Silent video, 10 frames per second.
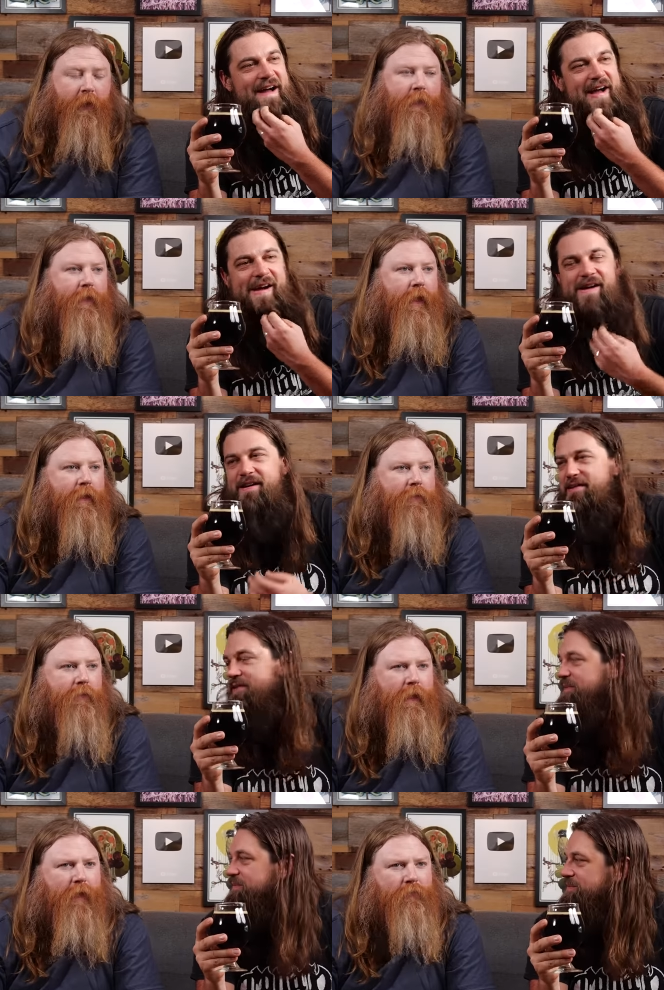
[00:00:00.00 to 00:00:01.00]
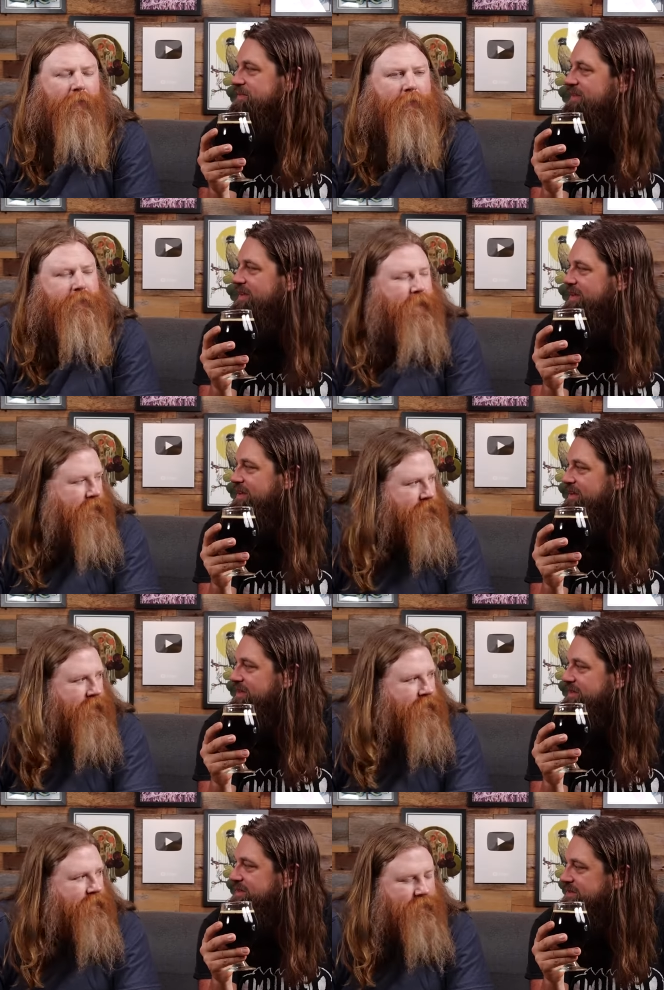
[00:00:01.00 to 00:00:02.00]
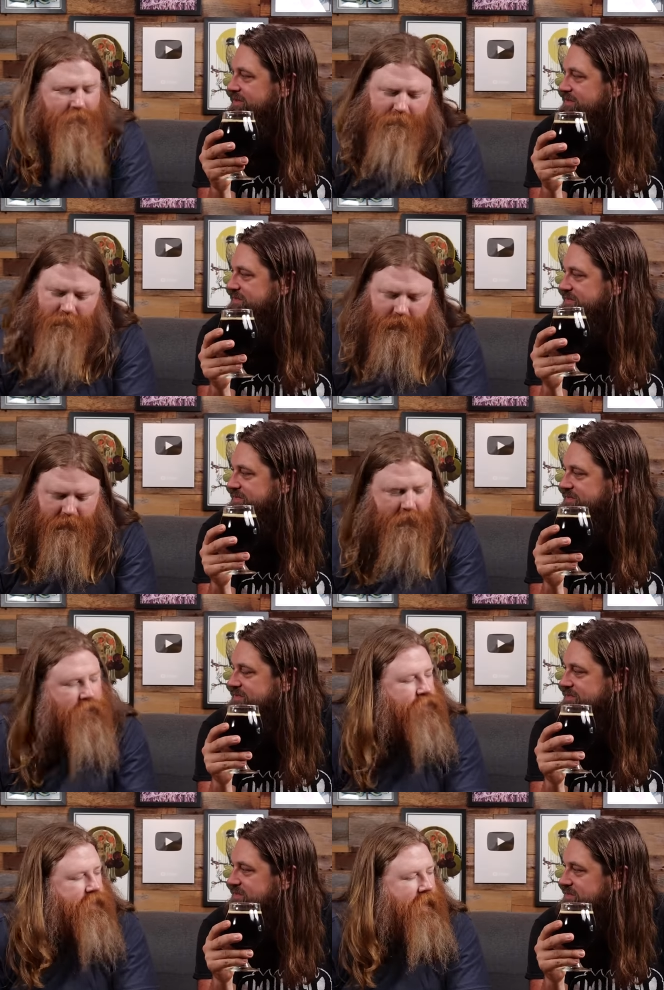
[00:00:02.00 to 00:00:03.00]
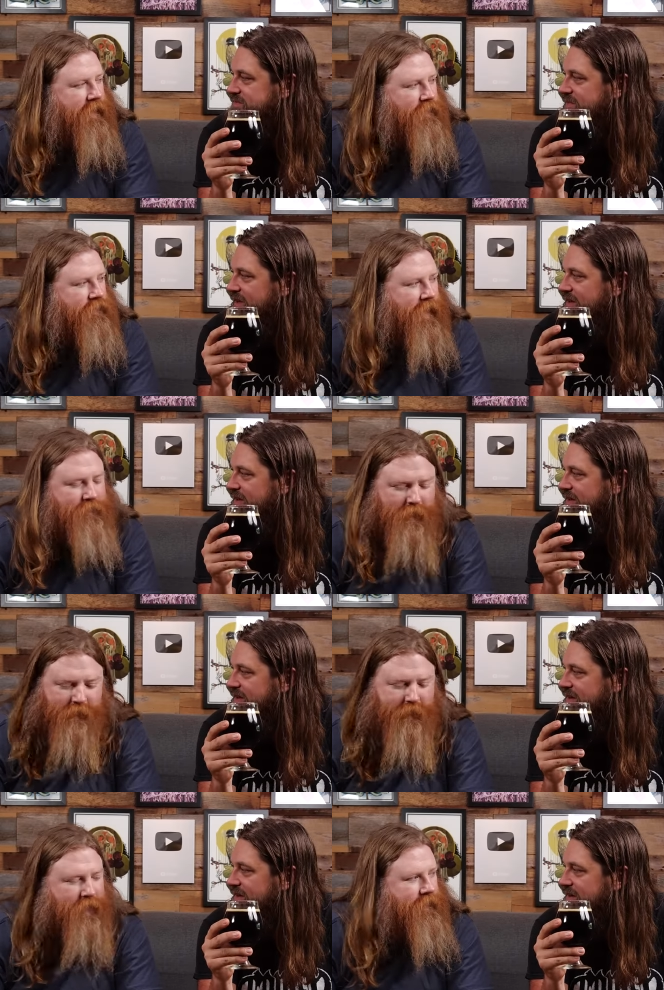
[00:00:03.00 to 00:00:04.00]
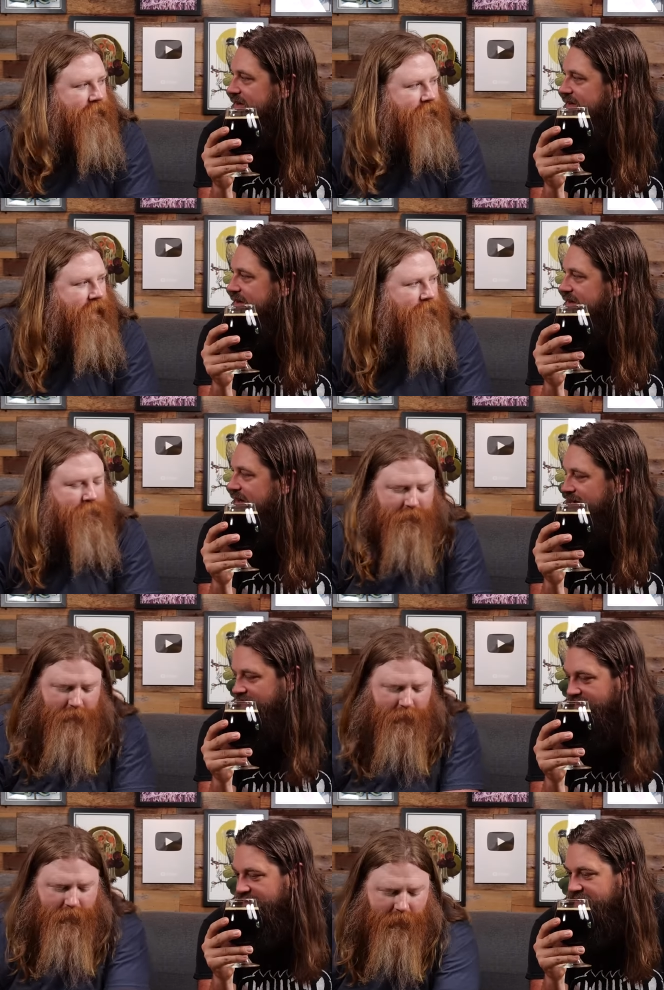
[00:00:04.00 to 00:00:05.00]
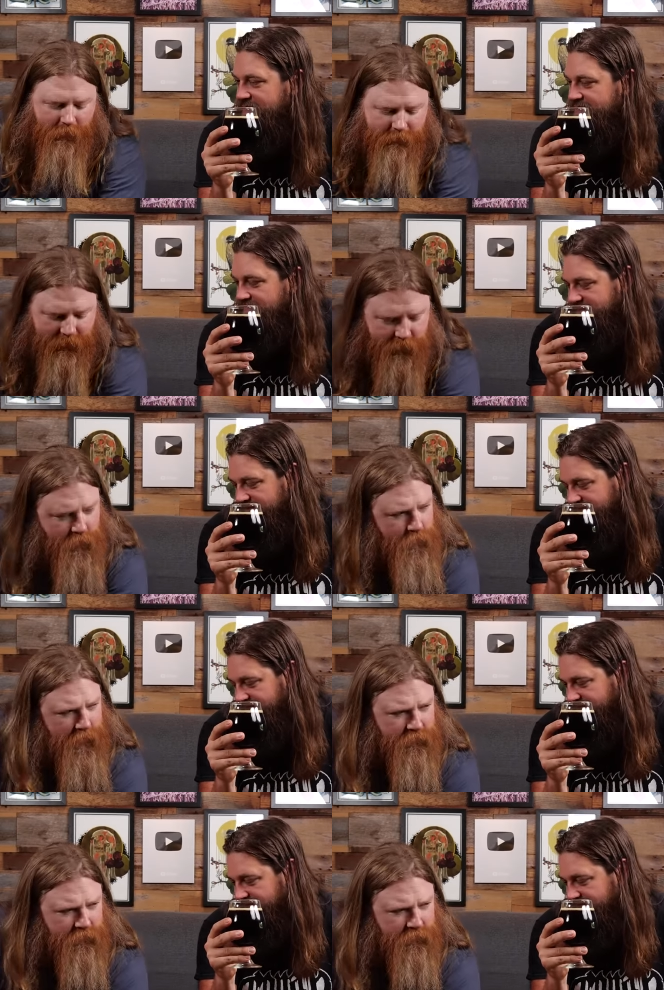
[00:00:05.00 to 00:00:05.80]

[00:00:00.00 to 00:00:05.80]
Speaker 1: And then after he said it didn't didn't change after the second attempt, uh-huh. I was like, you know what?